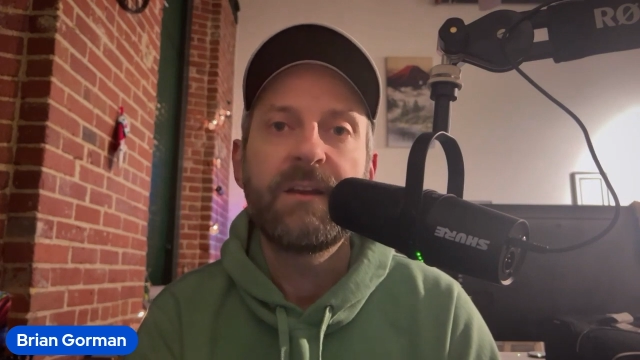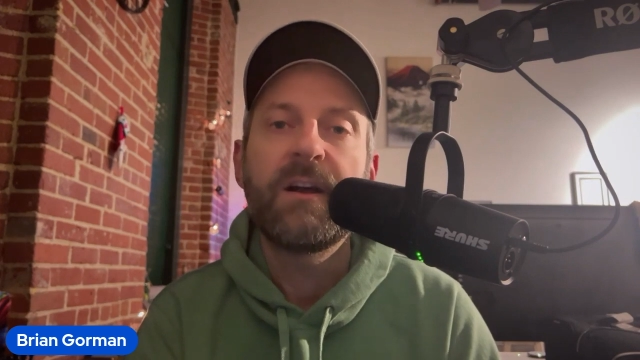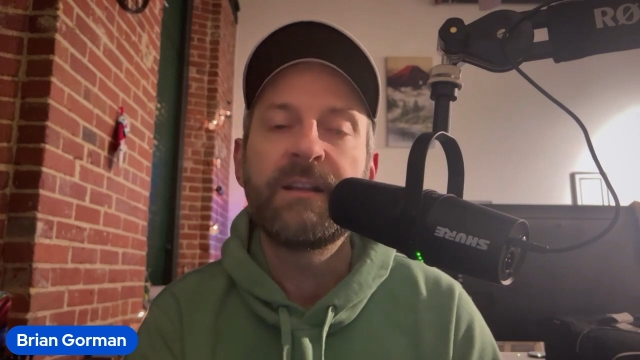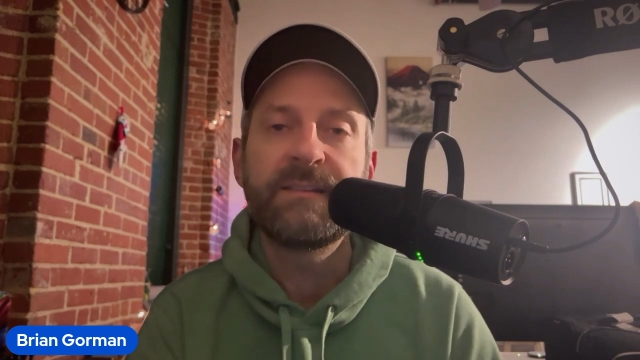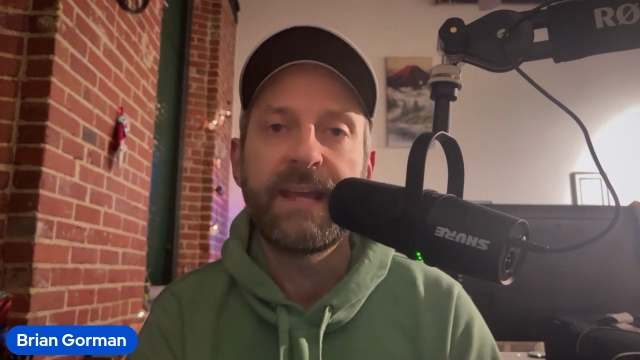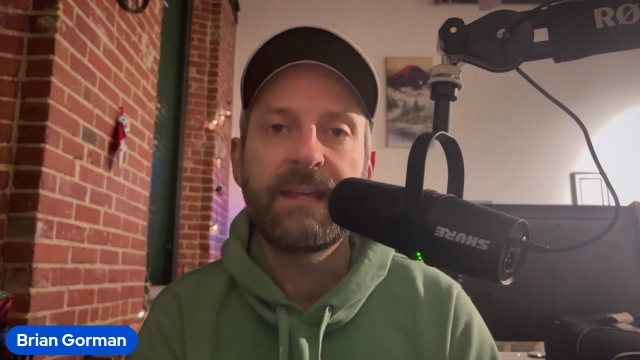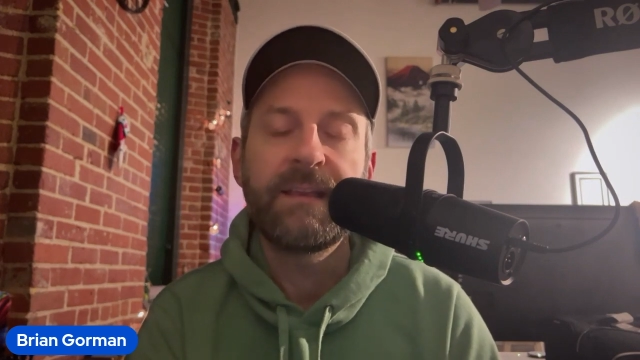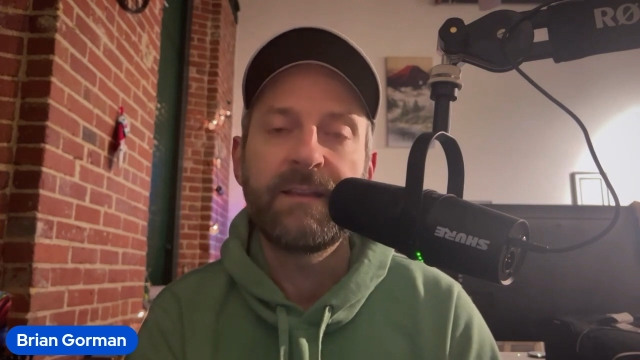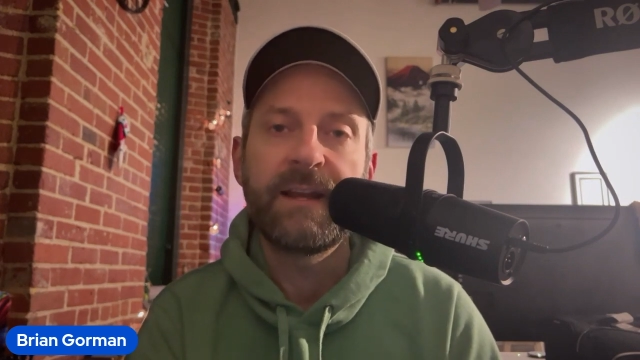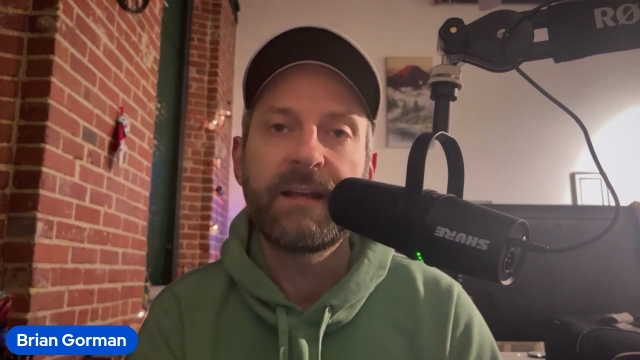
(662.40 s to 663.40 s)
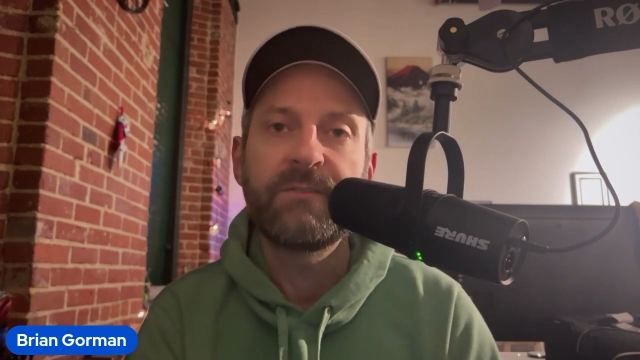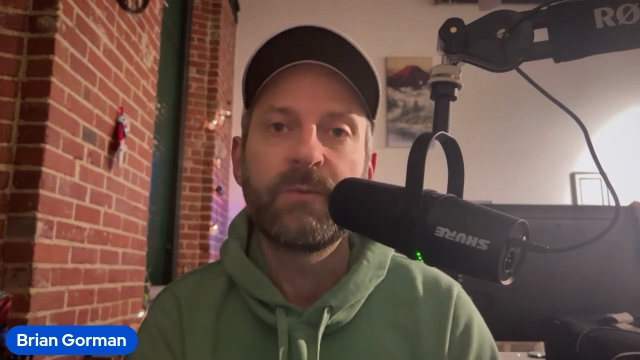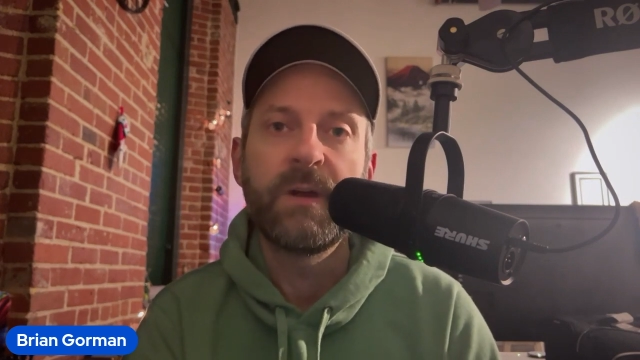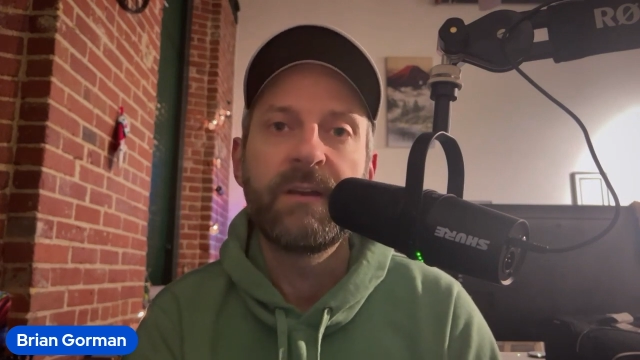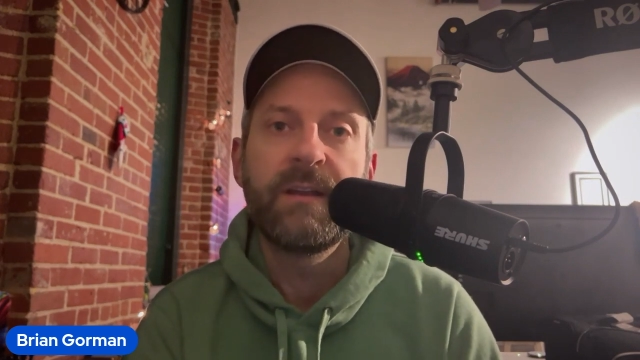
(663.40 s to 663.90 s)
on taking the next
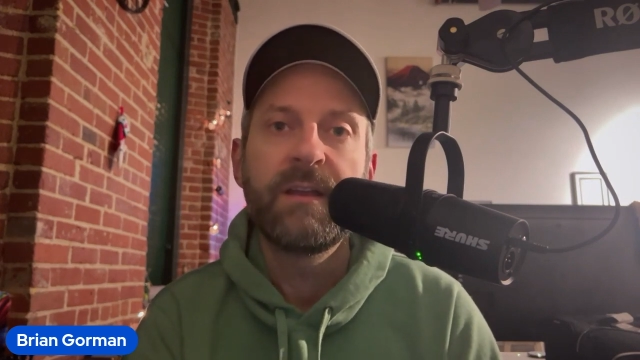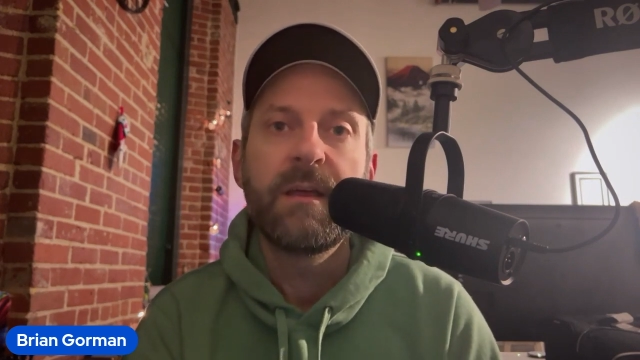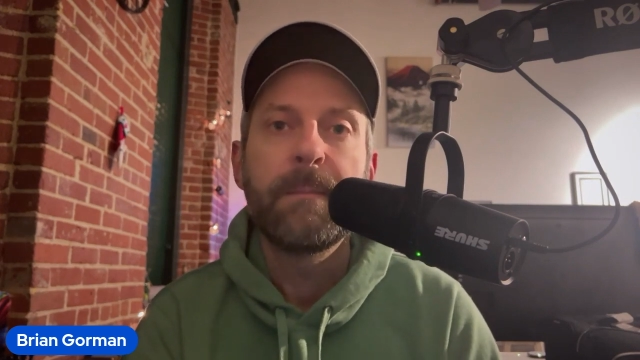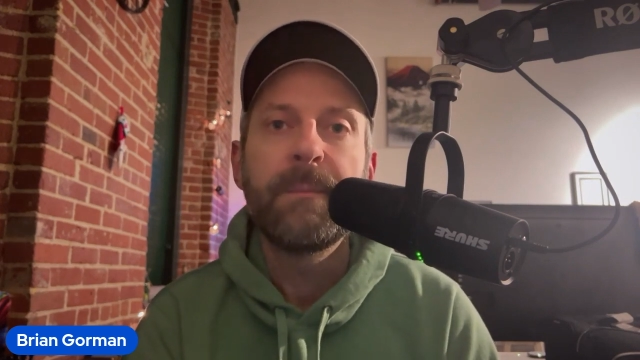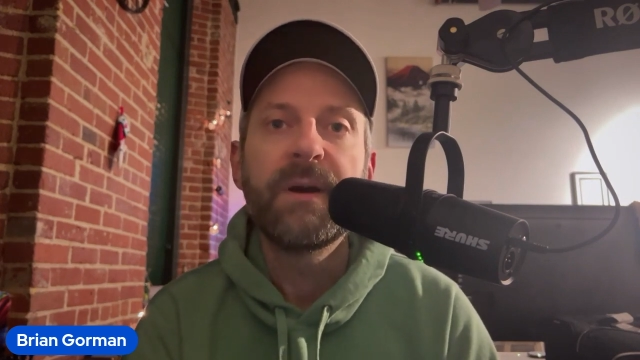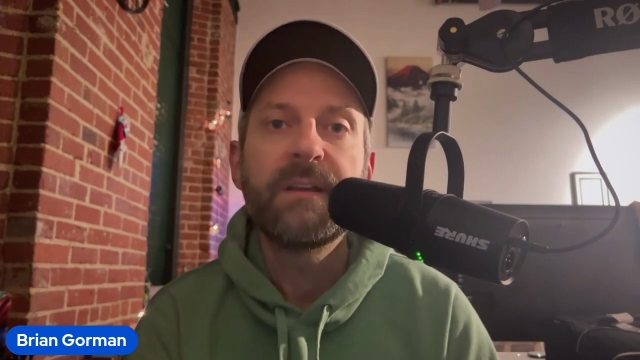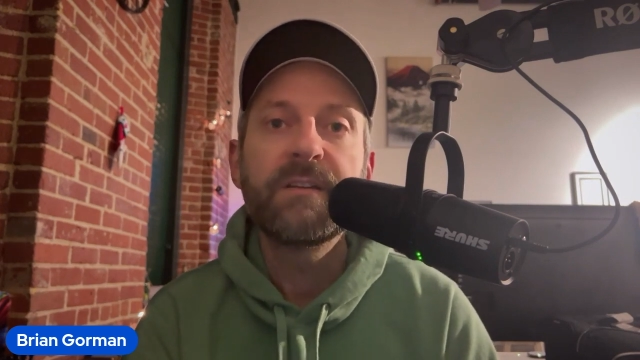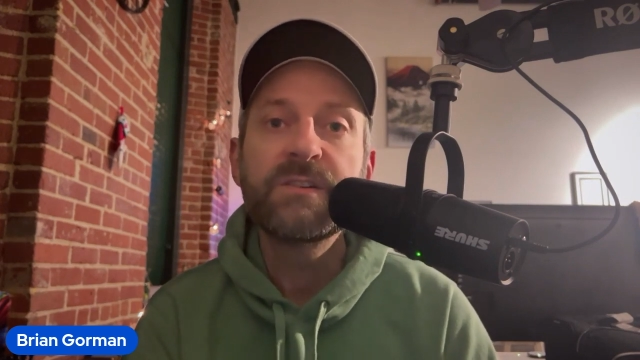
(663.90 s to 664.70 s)
one. But